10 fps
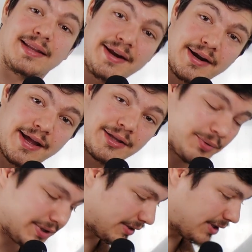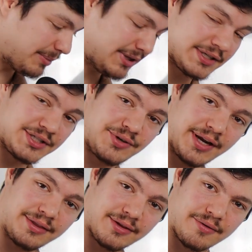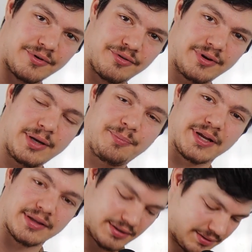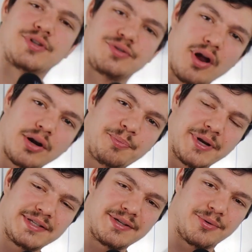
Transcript: layer height will determine the strength of your 3D print. For stronger prints,